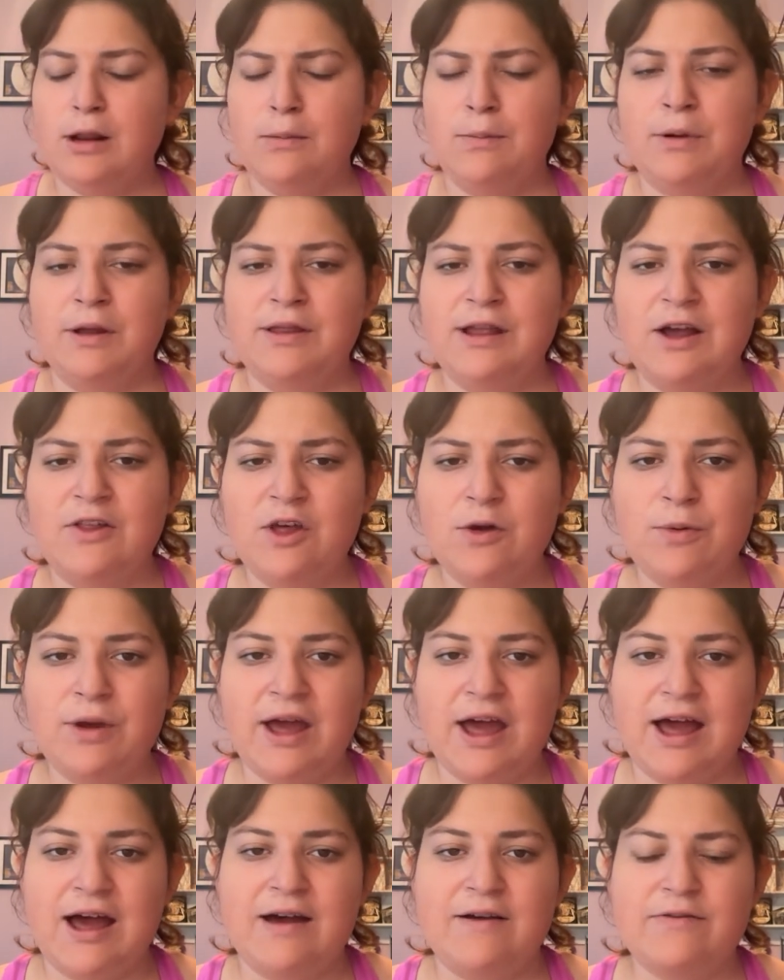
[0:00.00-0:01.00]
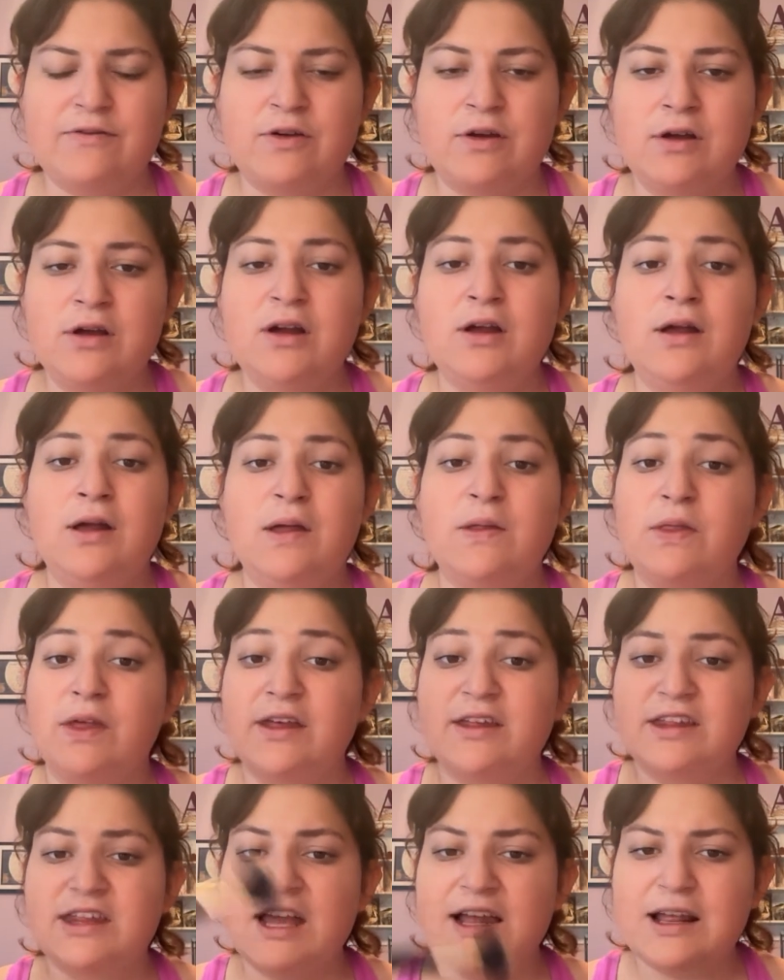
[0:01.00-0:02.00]
But now that we have the
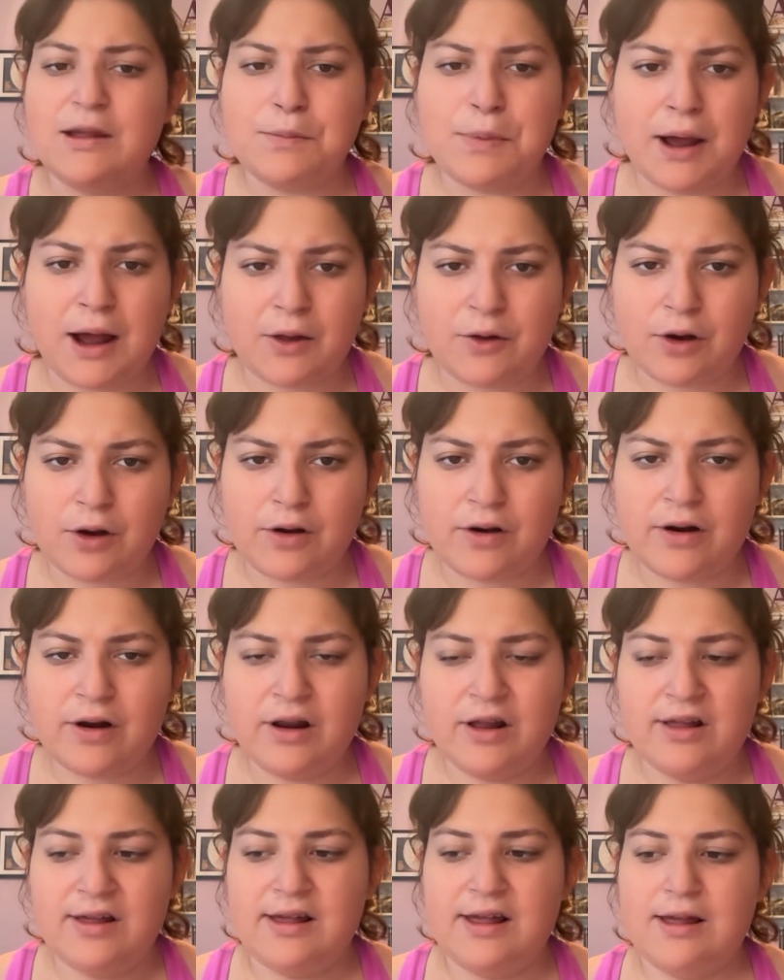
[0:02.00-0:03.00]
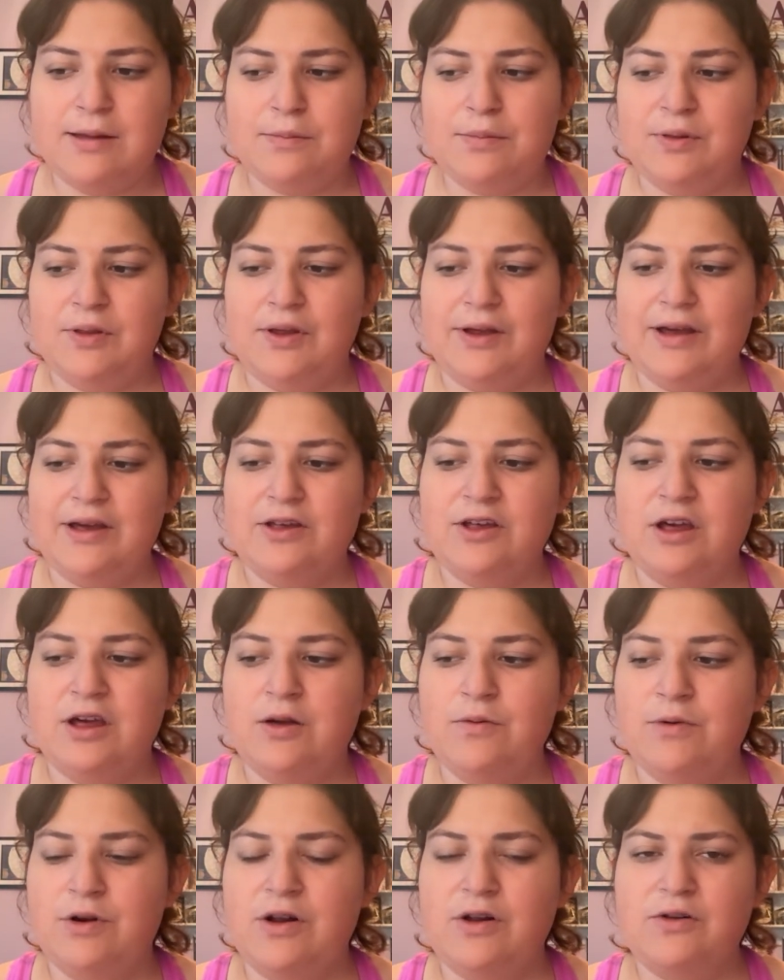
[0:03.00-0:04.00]
setting powder in place,
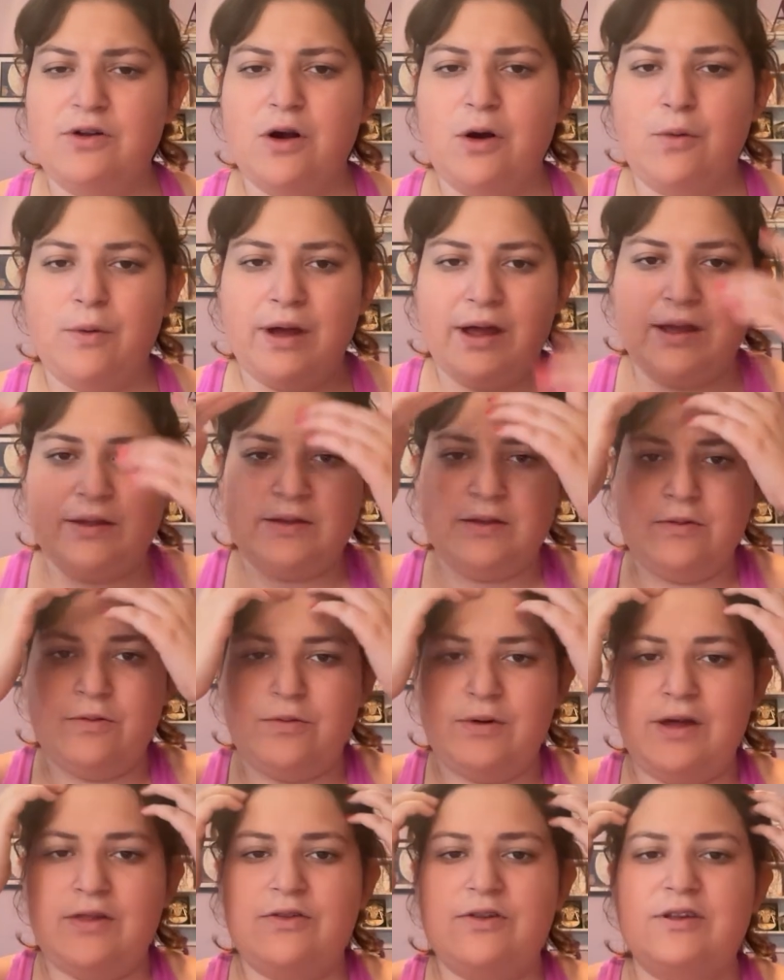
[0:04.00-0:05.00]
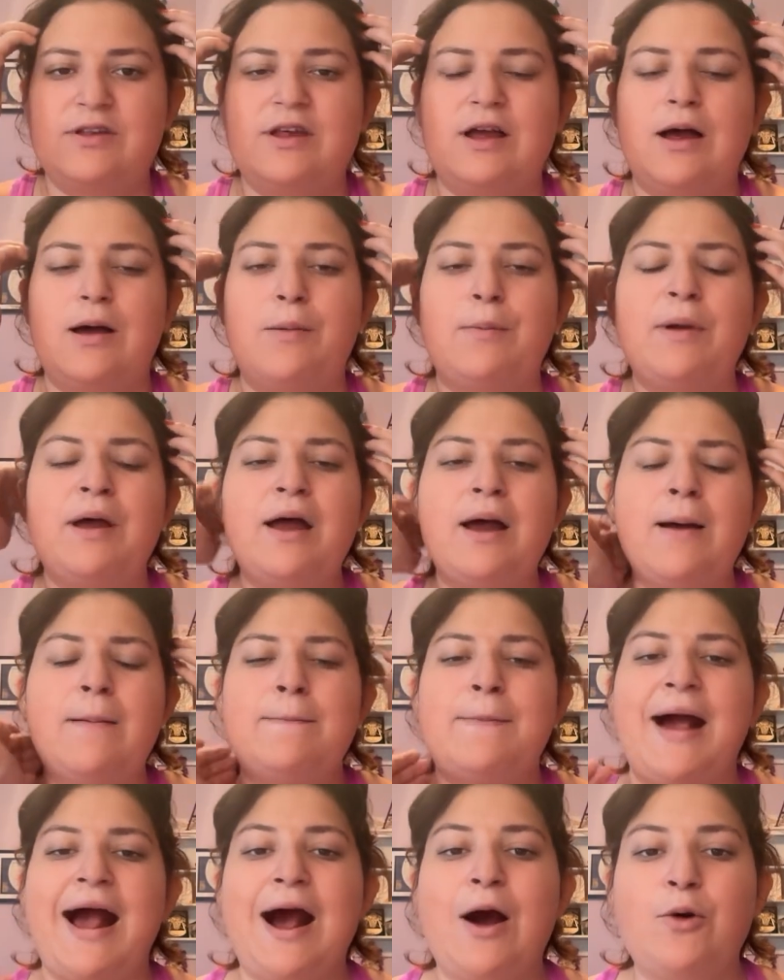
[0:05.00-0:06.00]
we're going to go in with some
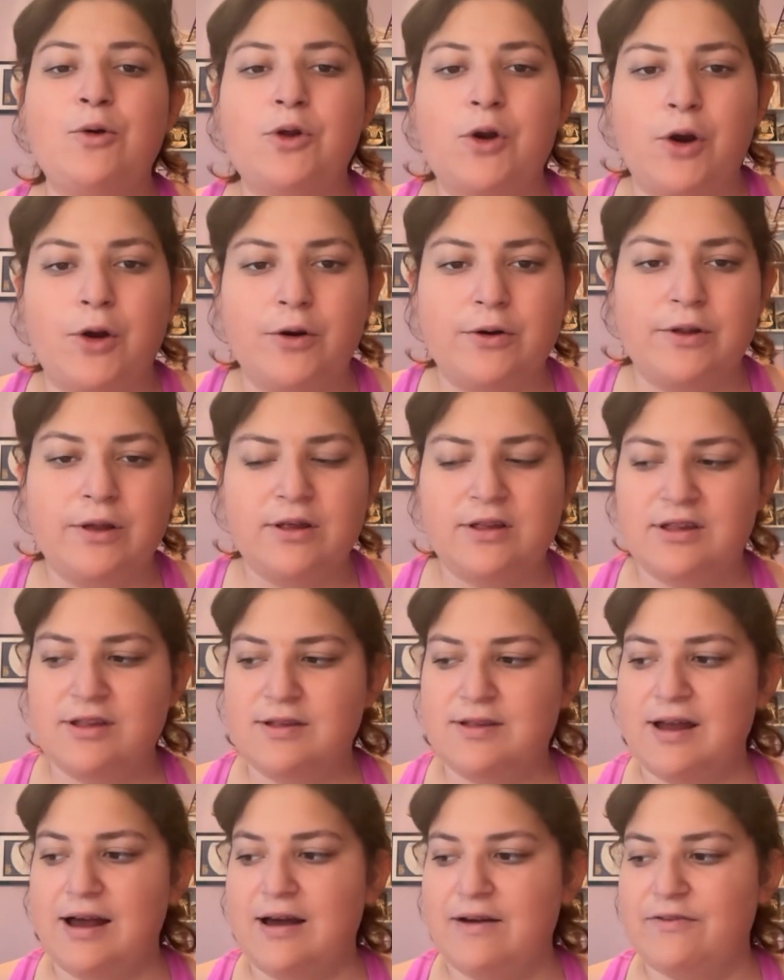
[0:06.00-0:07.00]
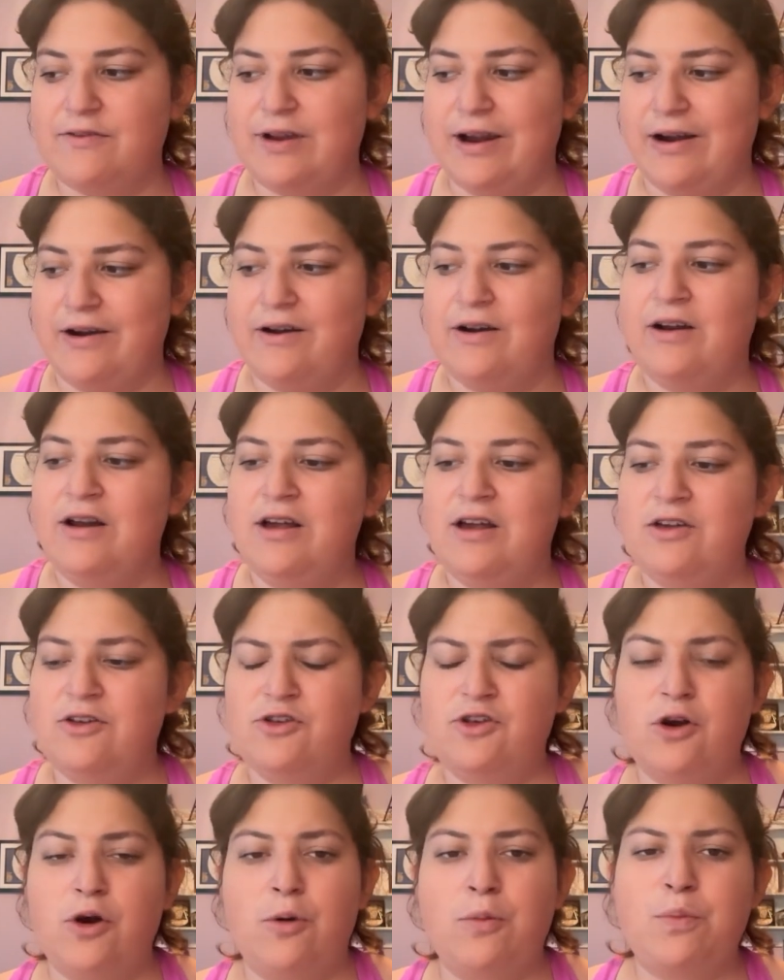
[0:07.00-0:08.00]
powdered stuff here.
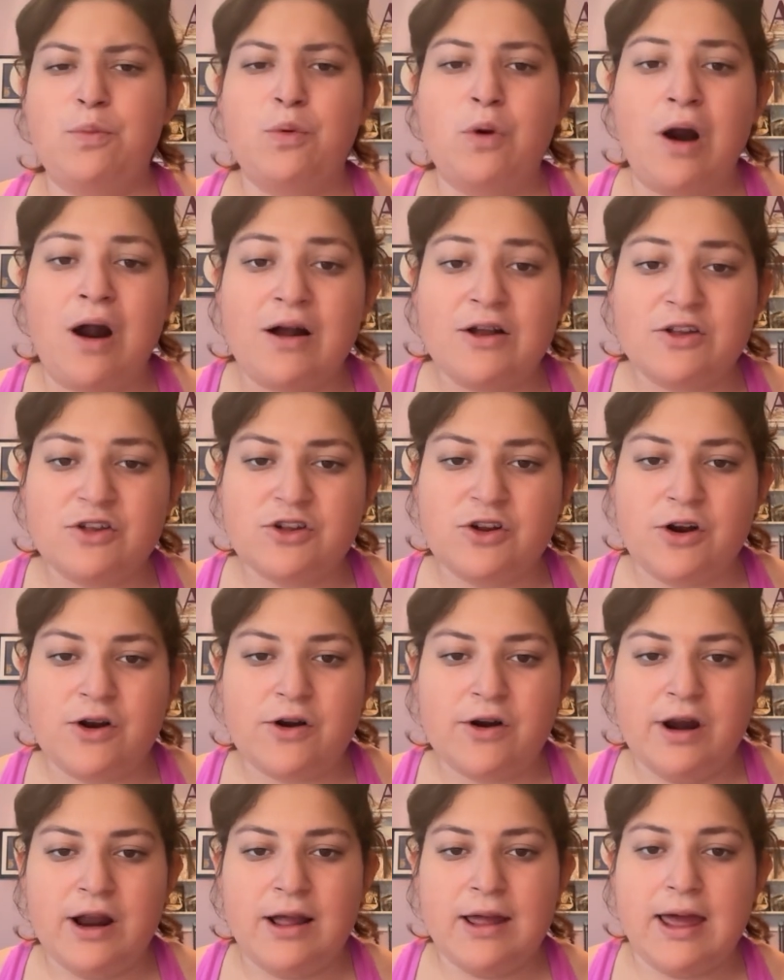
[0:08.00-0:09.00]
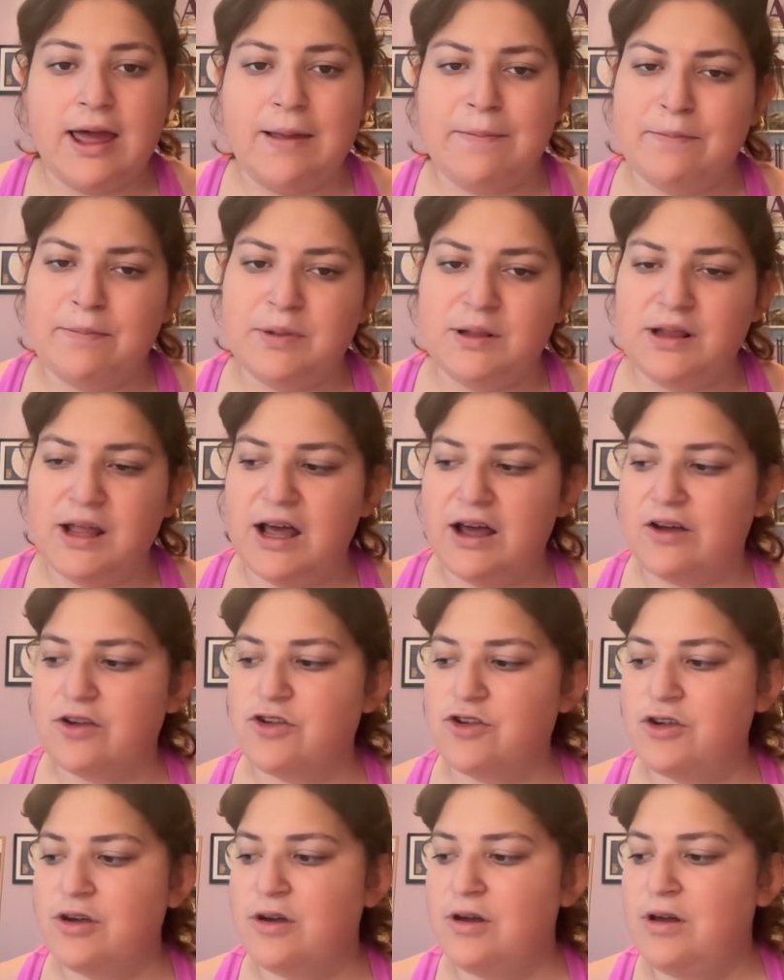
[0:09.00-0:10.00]
So bronzer and
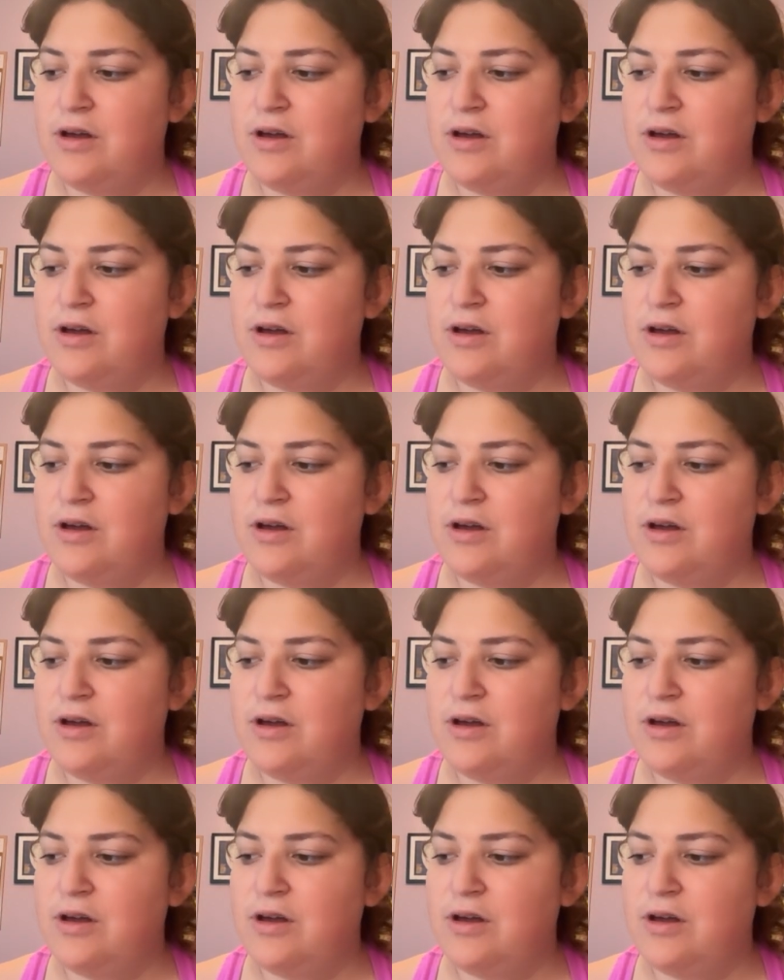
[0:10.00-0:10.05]
blush.